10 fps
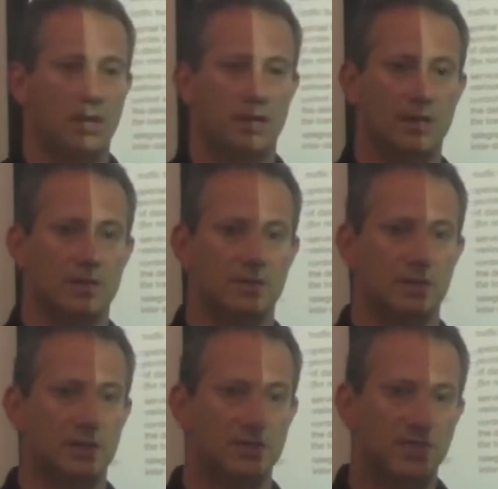is
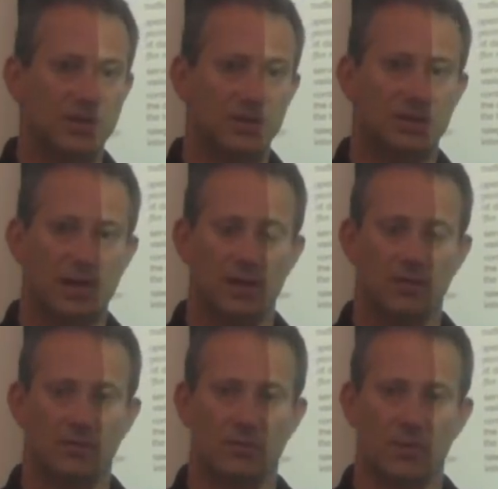a special
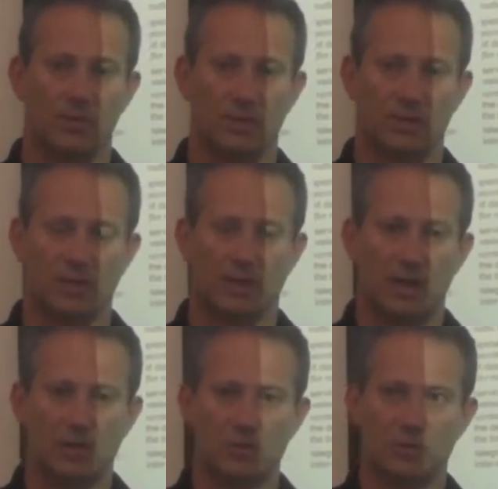kind of code that
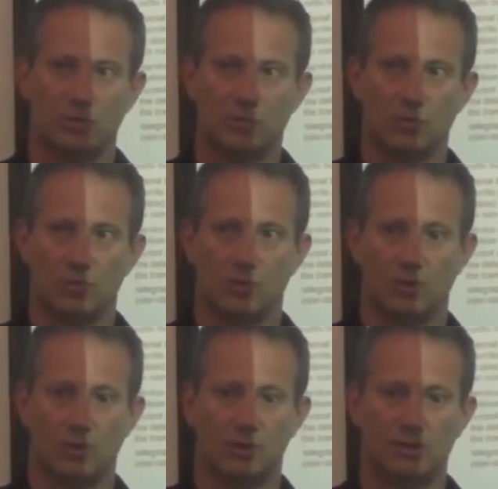allows you to
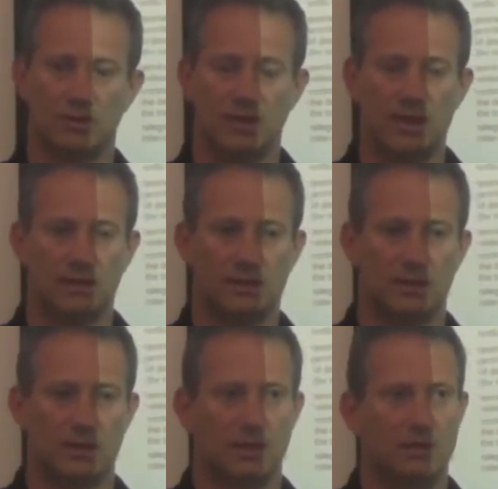detect
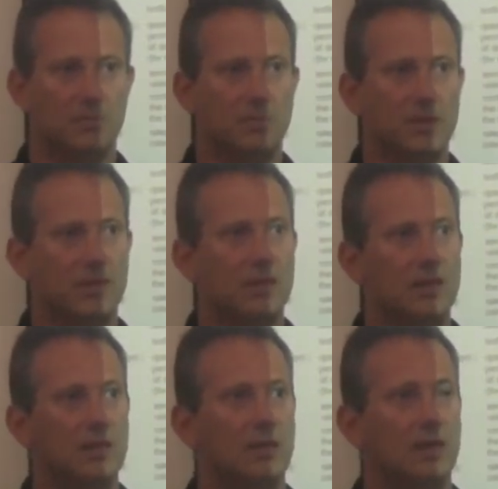the
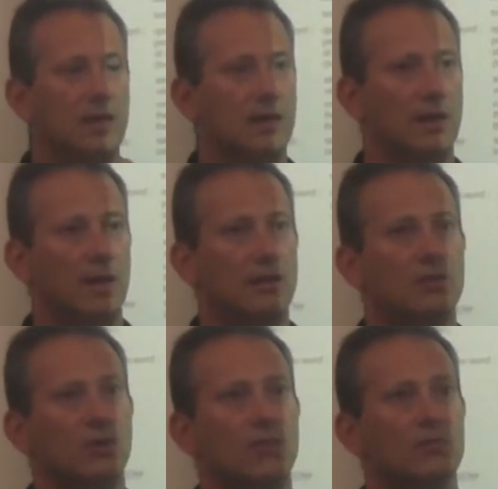beginning and
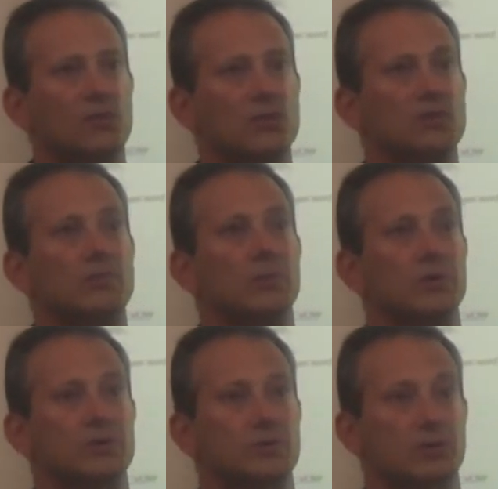end of your
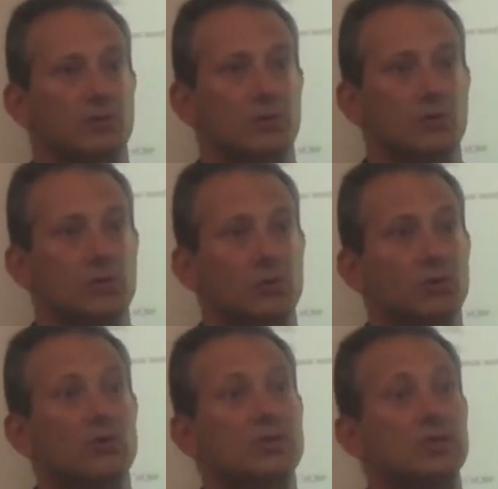symbols. Do
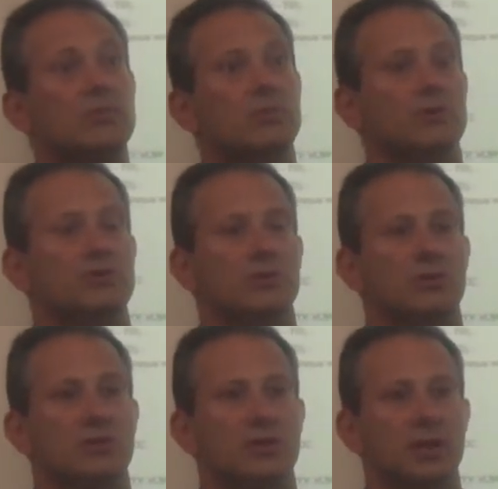your symbol
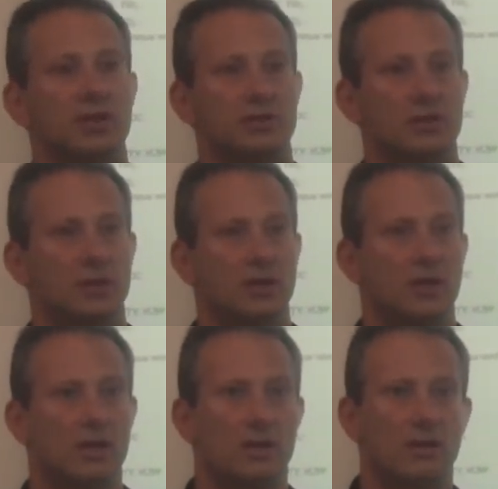synchronization.
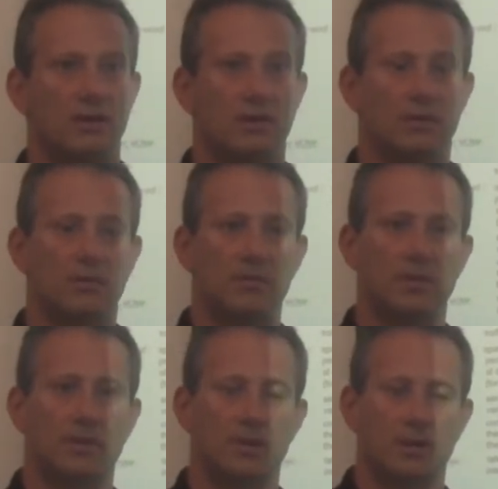
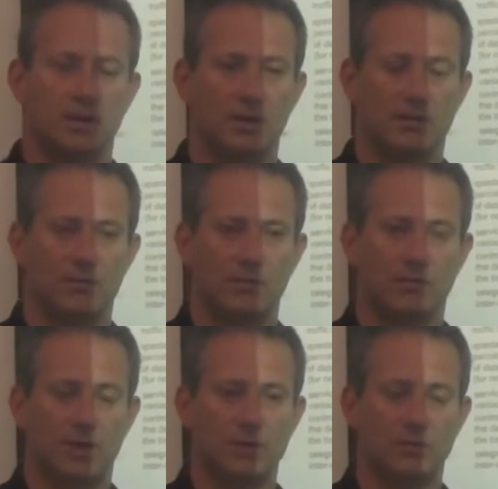Remember,
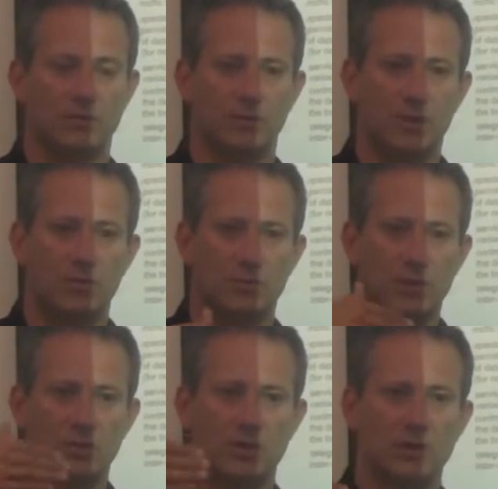when you
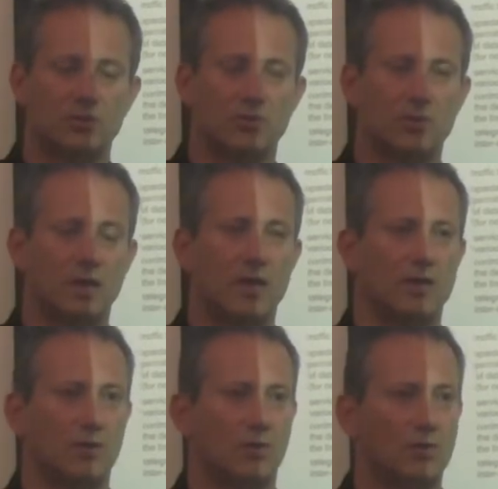synchronize to
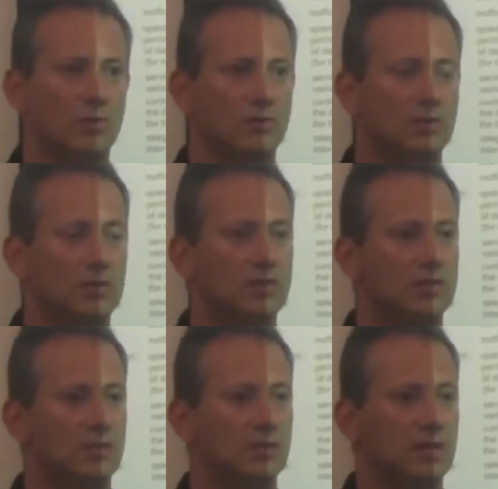carrier, all you did
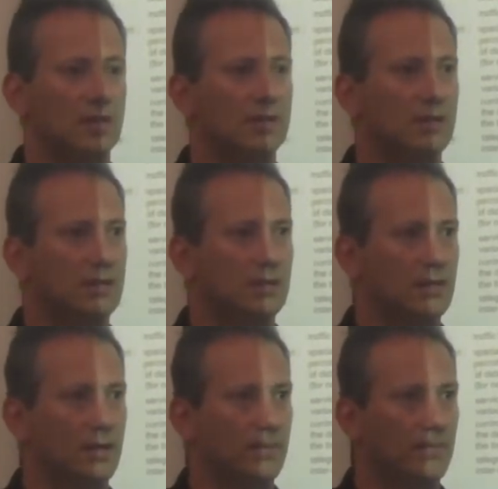is detect
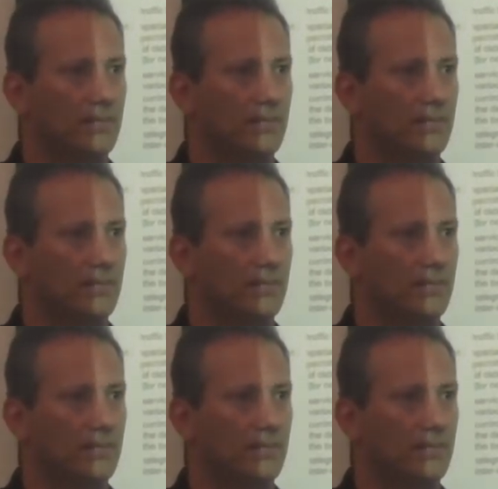the